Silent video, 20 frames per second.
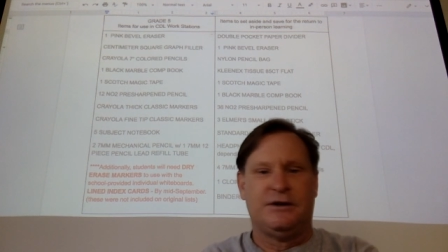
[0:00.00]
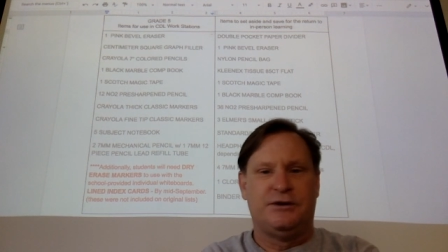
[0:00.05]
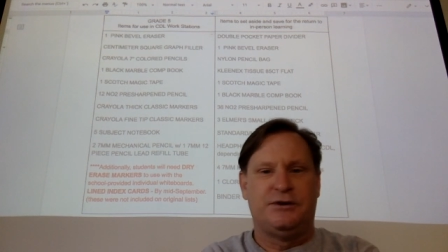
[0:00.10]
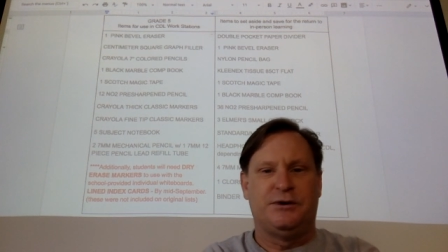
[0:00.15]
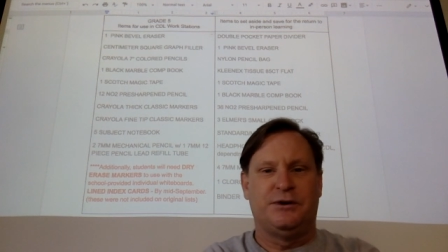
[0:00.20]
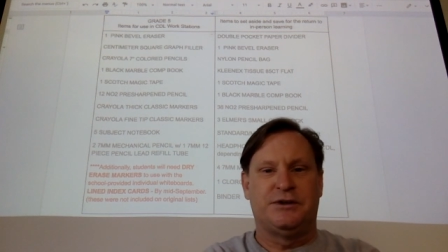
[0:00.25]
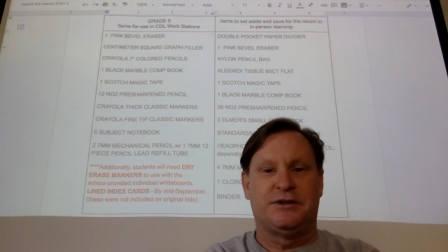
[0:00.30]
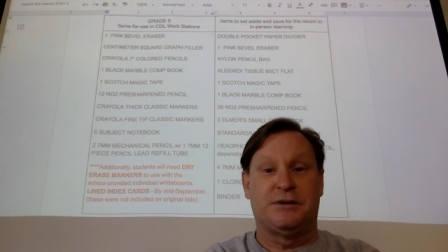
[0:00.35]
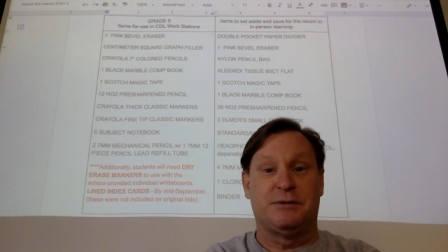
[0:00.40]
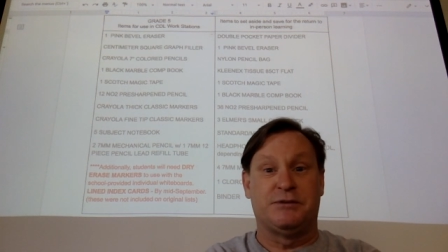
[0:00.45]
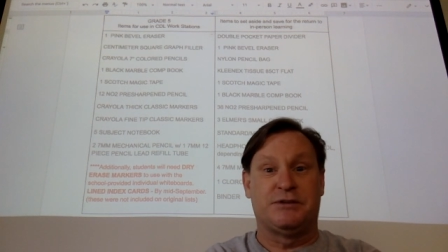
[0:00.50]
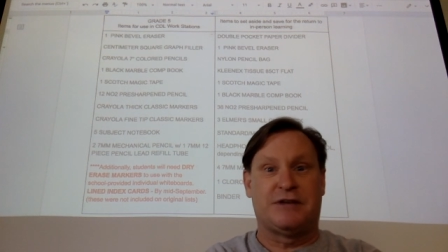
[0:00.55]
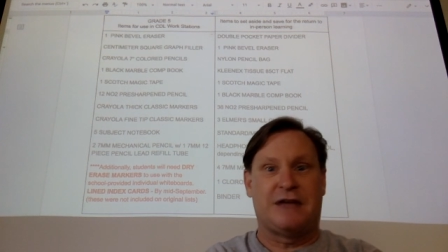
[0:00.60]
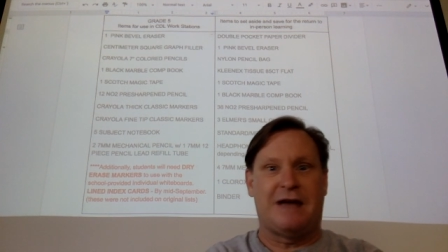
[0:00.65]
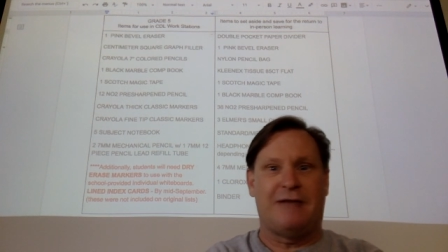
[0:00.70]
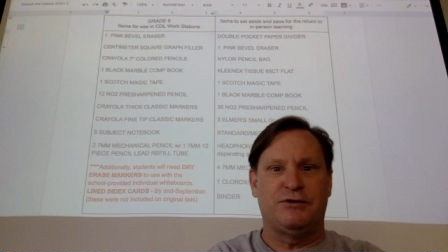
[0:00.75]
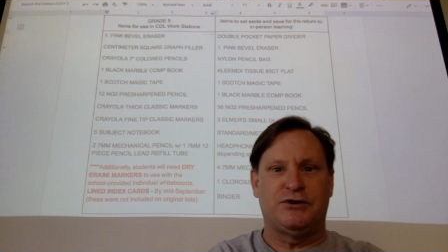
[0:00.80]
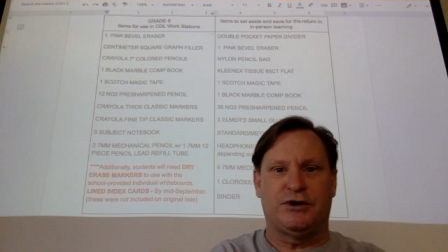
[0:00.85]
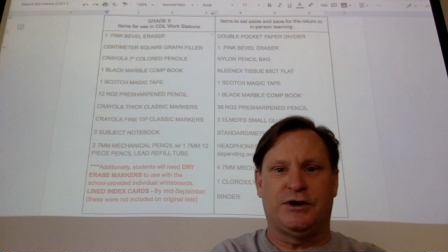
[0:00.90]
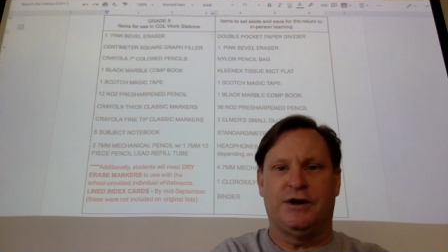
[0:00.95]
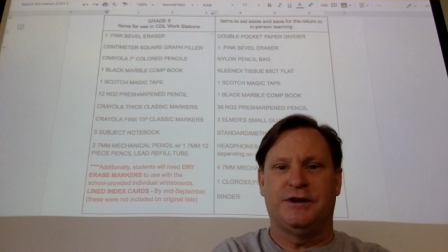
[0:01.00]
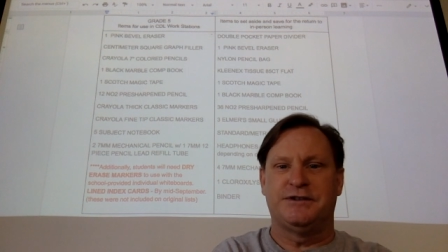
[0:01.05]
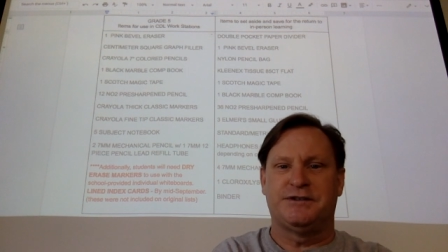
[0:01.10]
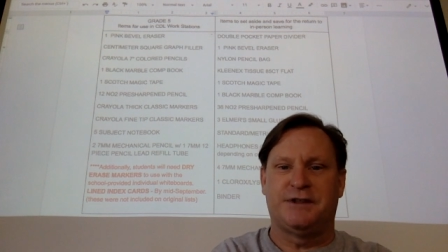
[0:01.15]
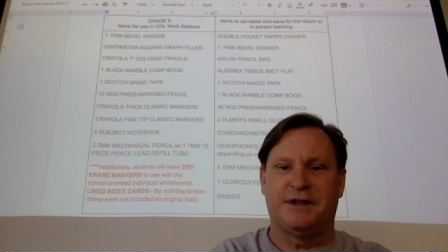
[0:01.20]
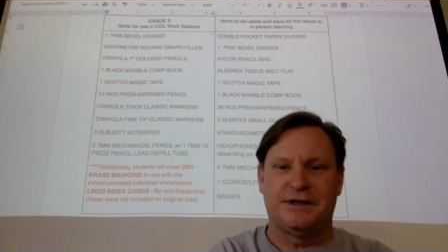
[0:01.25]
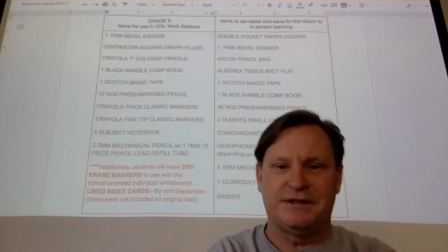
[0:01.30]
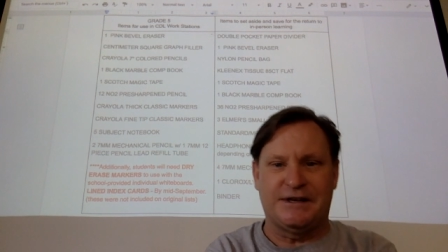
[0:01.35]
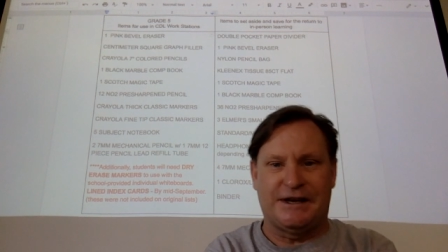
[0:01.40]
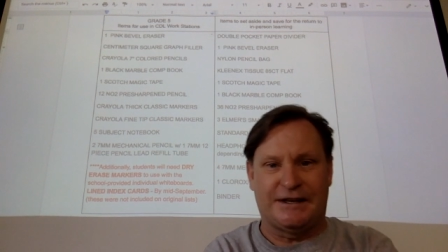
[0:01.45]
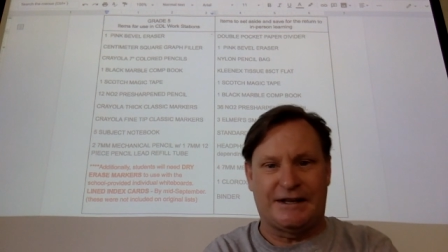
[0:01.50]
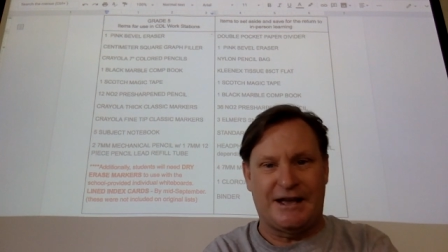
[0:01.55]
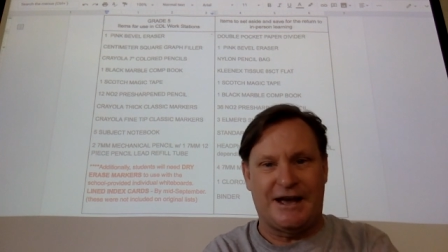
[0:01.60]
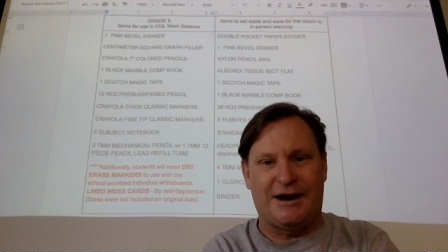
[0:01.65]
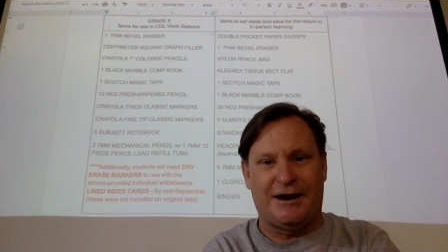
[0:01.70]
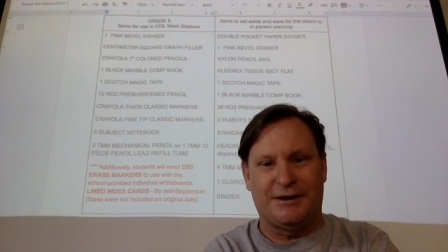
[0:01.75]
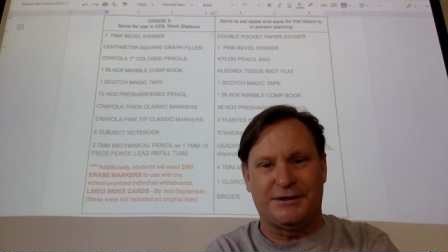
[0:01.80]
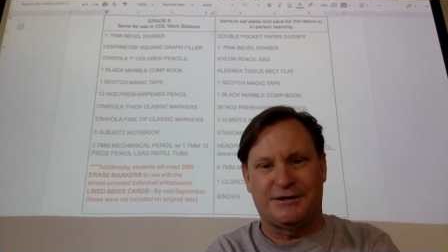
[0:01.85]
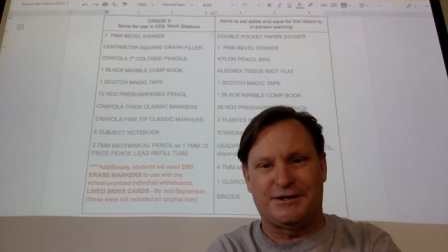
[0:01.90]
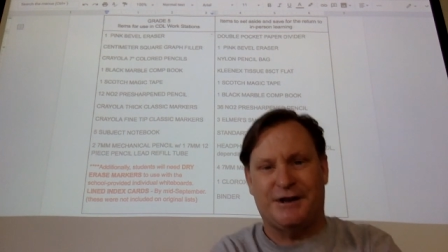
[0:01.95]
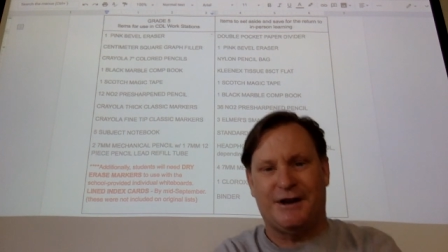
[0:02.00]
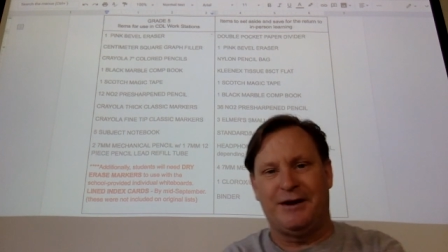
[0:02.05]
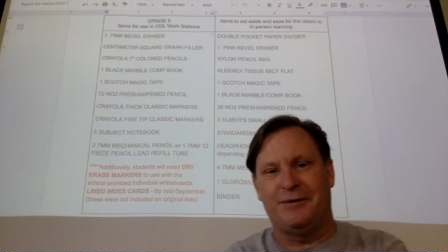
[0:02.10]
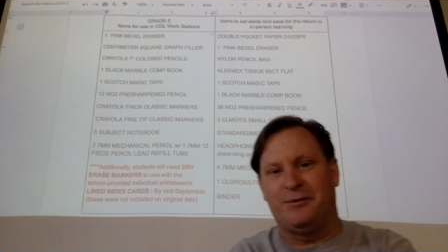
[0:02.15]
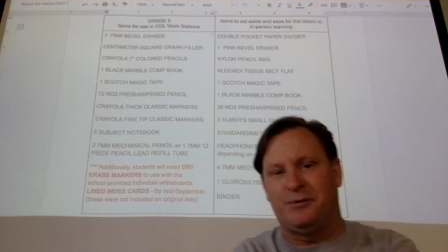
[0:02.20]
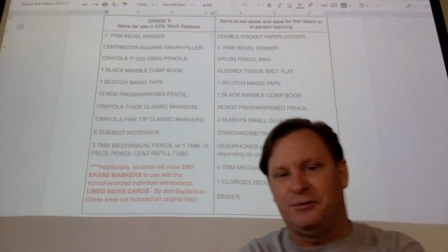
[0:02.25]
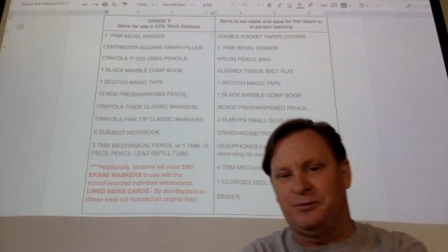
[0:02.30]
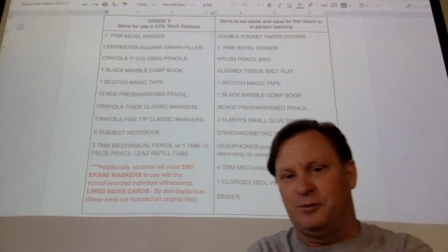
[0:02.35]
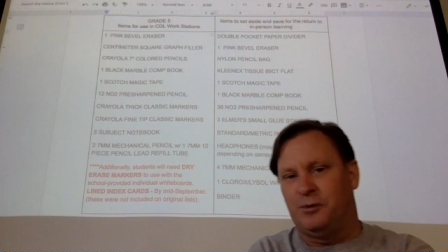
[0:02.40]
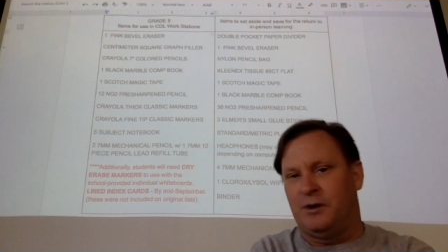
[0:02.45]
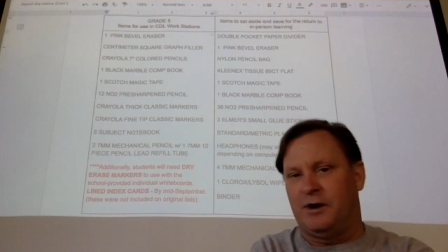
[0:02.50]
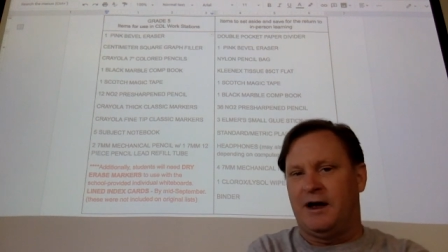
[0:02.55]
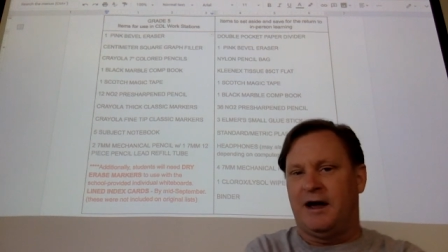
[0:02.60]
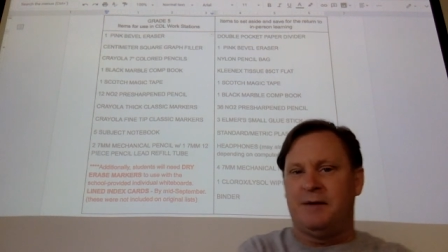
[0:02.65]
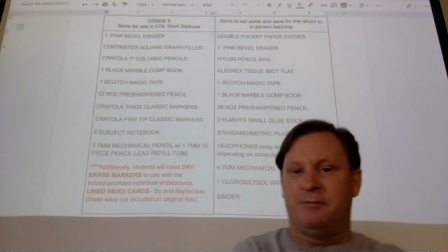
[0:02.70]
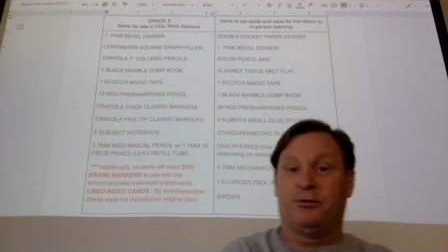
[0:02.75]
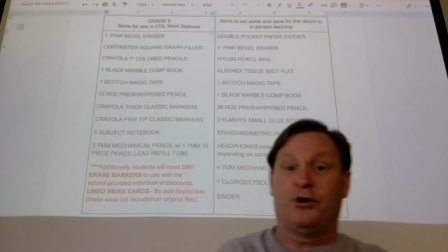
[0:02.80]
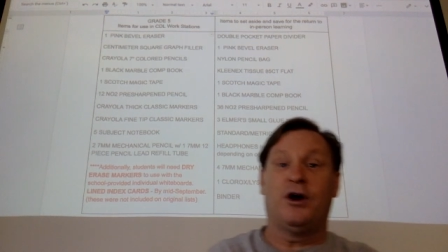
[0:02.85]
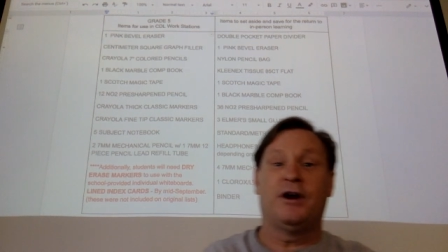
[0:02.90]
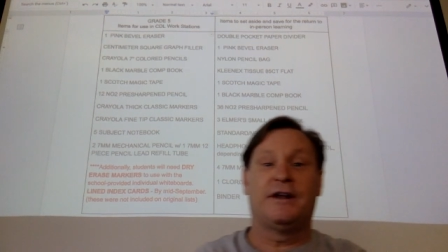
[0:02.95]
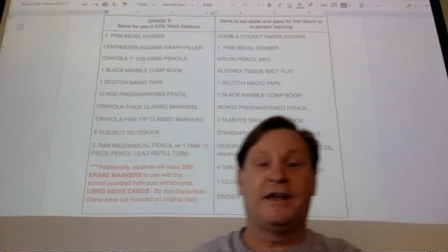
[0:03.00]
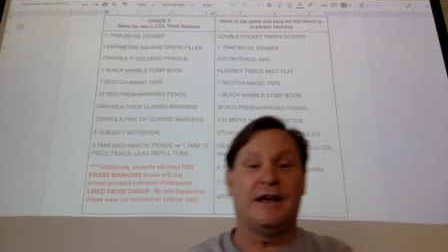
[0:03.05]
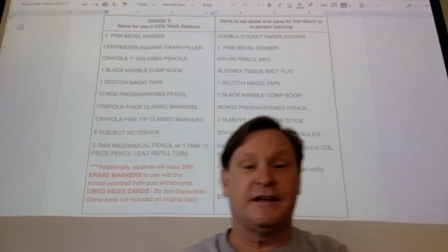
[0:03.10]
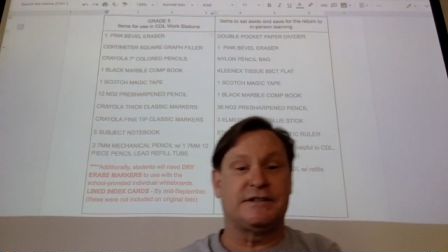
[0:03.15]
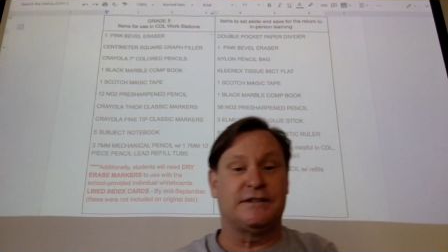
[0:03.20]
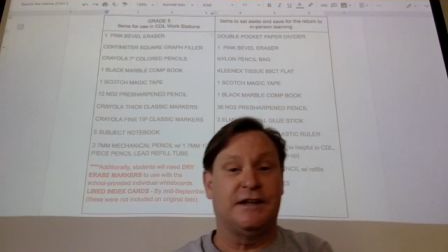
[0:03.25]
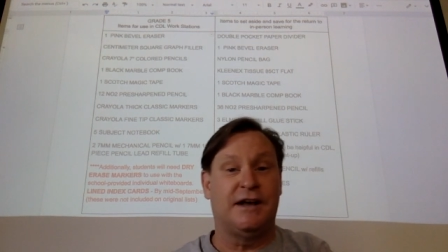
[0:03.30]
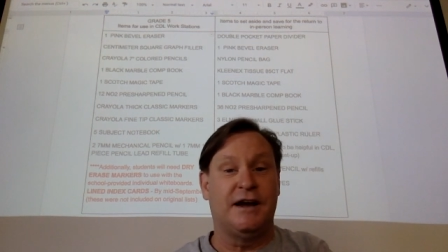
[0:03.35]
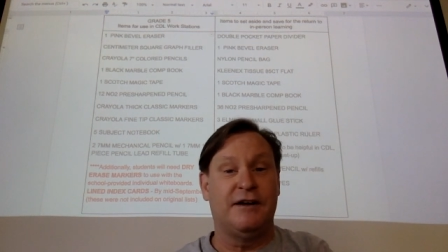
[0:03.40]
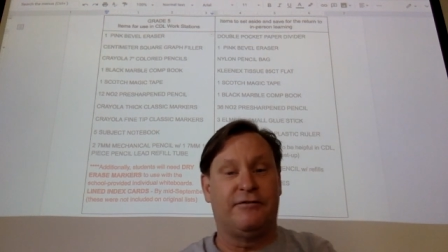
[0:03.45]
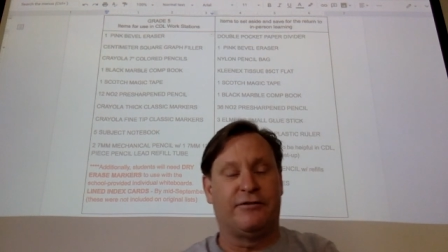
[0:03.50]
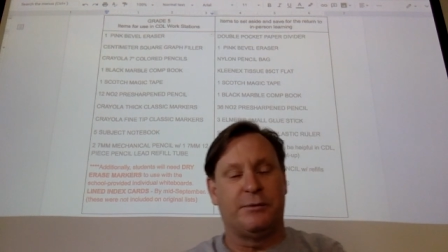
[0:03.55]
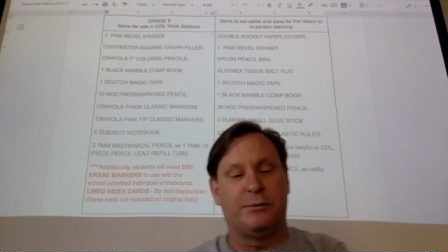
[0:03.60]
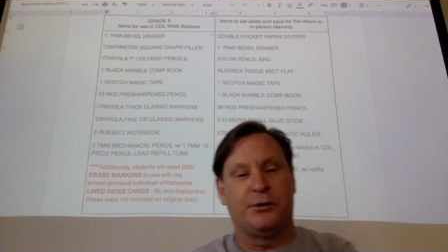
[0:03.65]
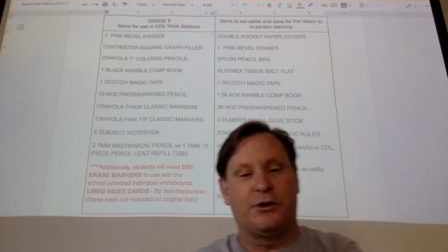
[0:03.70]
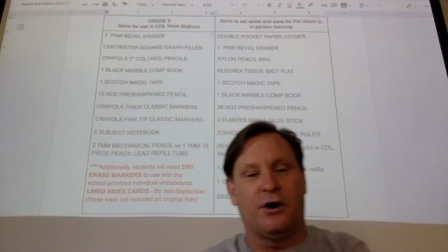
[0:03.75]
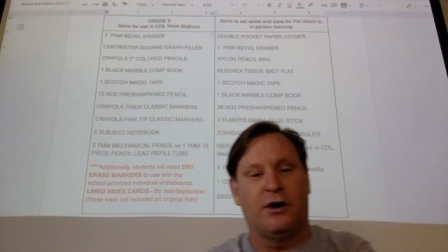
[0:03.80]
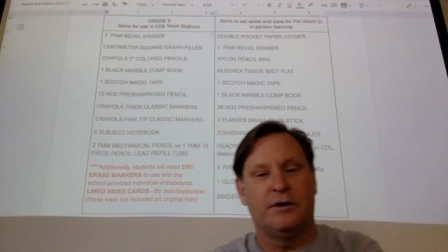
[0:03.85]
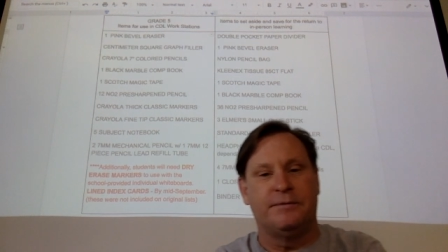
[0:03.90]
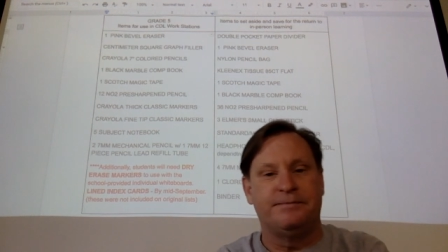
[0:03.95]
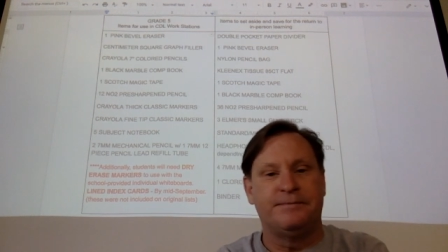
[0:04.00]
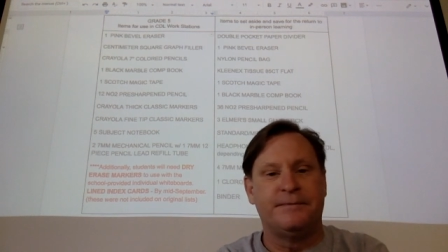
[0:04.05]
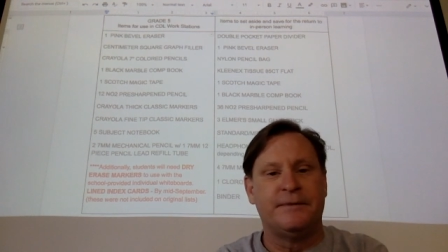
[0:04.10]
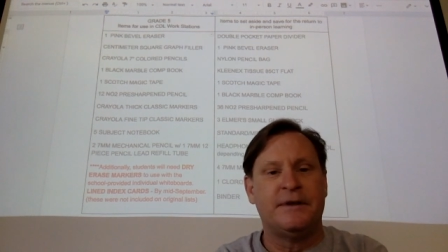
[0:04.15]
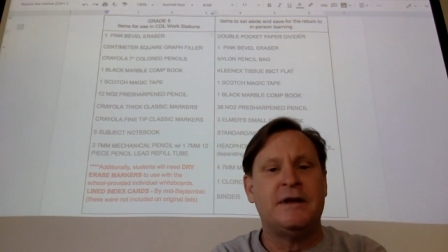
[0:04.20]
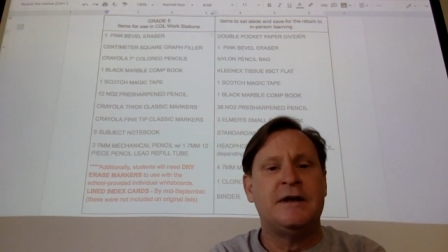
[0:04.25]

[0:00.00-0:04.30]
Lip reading: doing some scavenger hunts, things like that outside when I broadcast live from the garden.